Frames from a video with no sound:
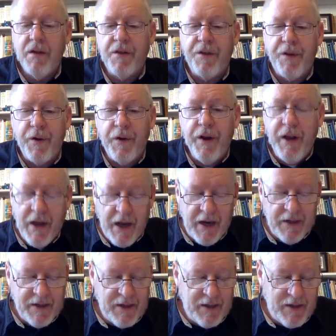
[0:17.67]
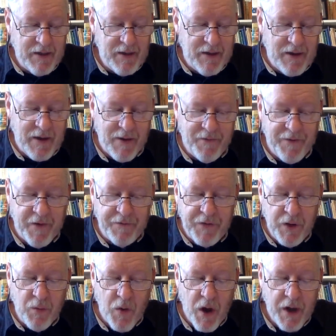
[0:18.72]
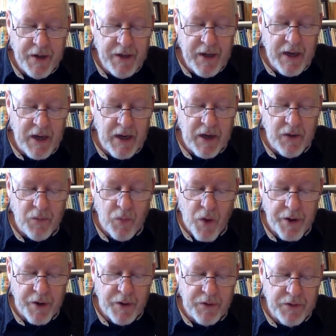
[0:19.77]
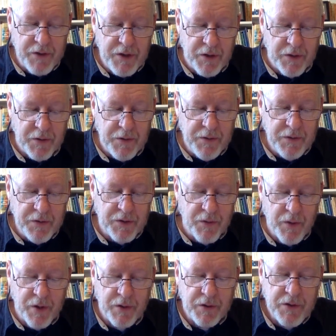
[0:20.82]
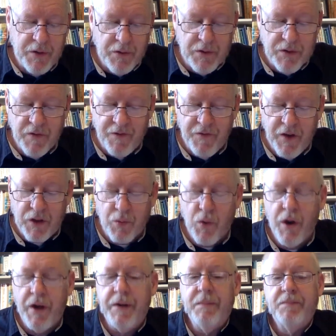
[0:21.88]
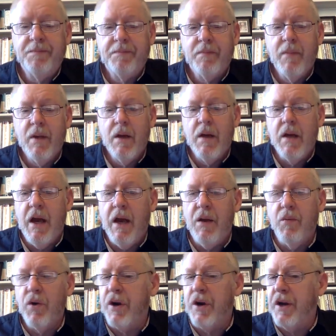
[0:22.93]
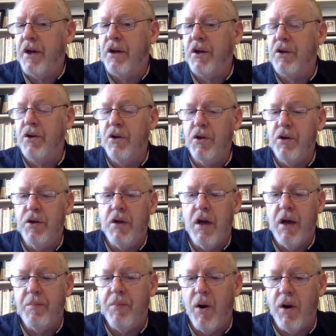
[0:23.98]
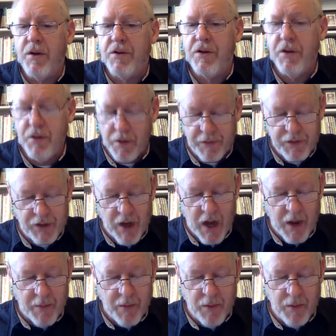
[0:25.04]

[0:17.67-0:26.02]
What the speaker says: 38, 51, and 102. So 102 is the fifth one, and we're going to conclude part two of Psalm